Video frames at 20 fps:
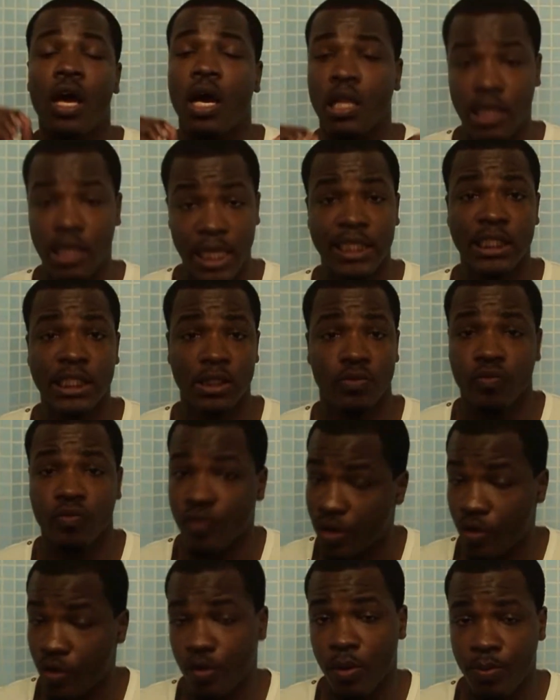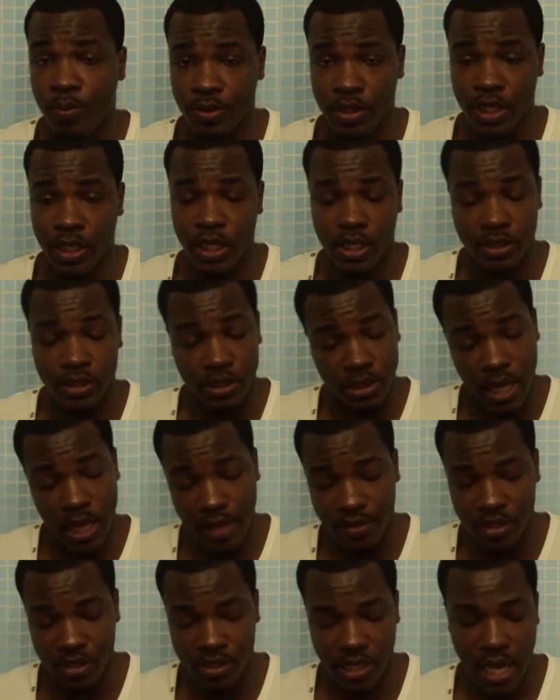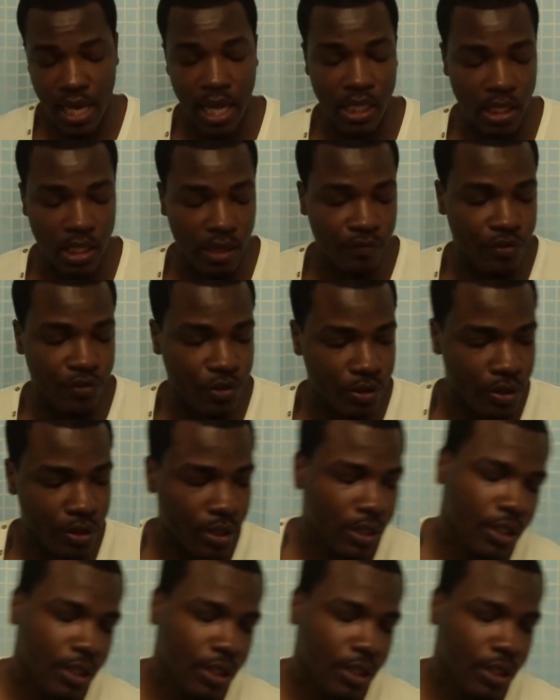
Alexis was very well put together, so I have to say I loved her.